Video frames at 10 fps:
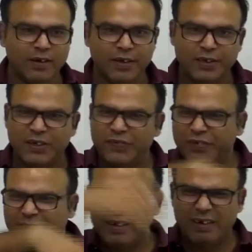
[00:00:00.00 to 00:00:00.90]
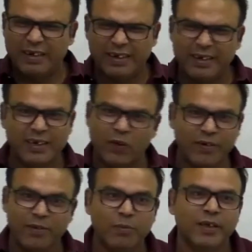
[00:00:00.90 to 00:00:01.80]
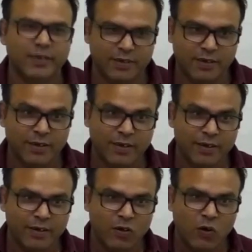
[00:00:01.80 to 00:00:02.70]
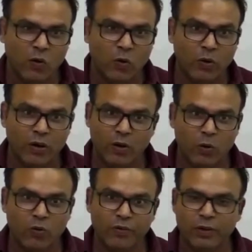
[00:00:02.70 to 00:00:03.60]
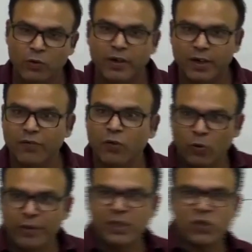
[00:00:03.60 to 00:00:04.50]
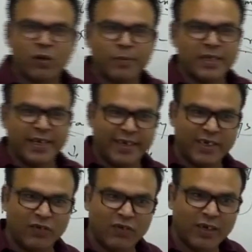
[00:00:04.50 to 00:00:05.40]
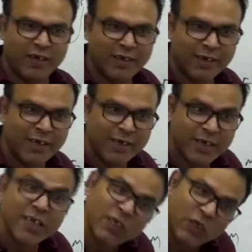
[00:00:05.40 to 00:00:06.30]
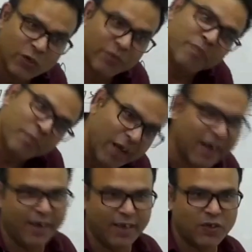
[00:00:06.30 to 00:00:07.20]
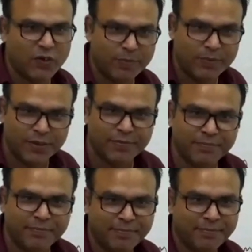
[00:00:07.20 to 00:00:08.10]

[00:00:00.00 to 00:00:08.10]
colors and different irregular images. Halloween, you heard of Halloween storm is connected with what? Geomagnetic storms.